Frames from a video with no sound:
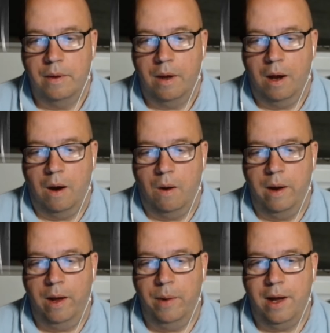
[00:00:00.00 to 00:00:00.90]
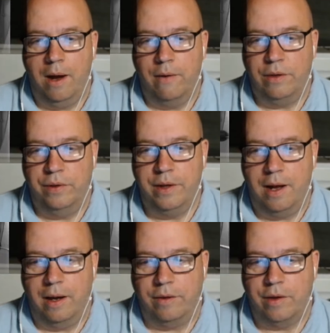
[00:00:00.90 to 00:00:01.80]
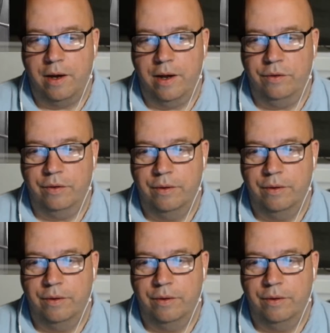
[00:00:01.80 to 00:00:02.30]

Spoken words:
Oh, here we are. It's the Daleks, guys.